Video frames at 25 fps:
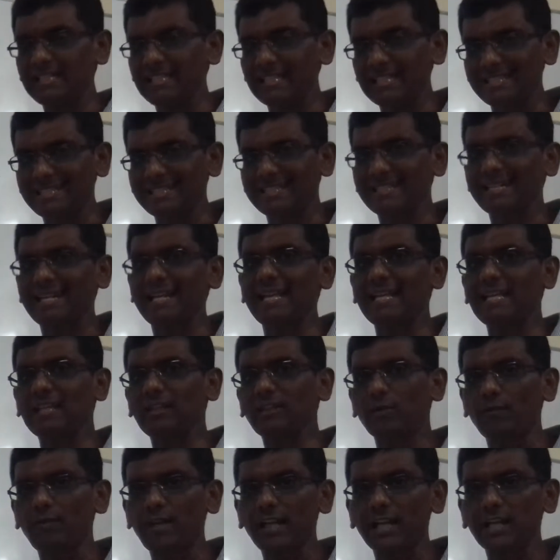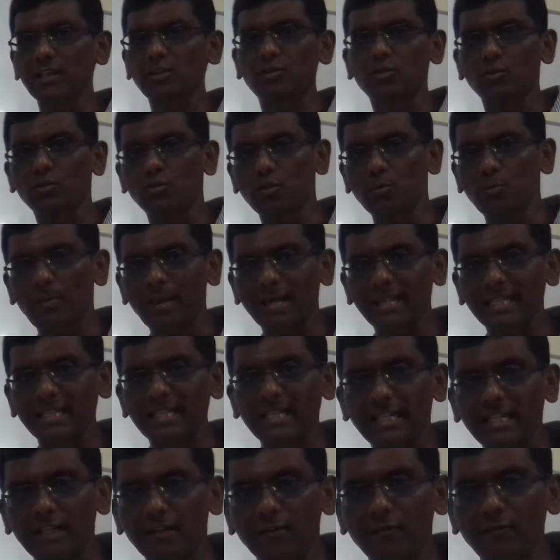The strength of
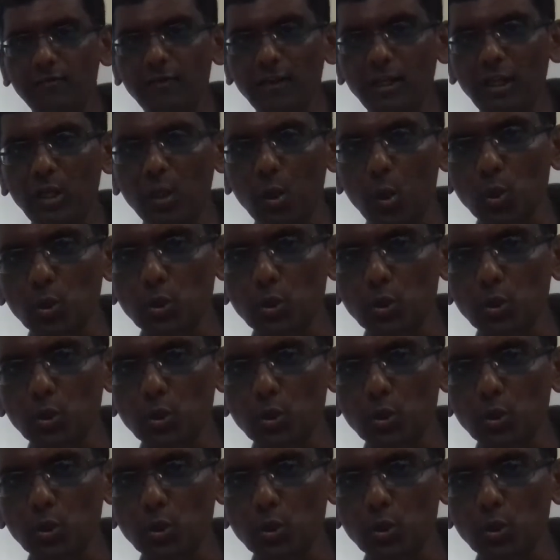electromagnetic field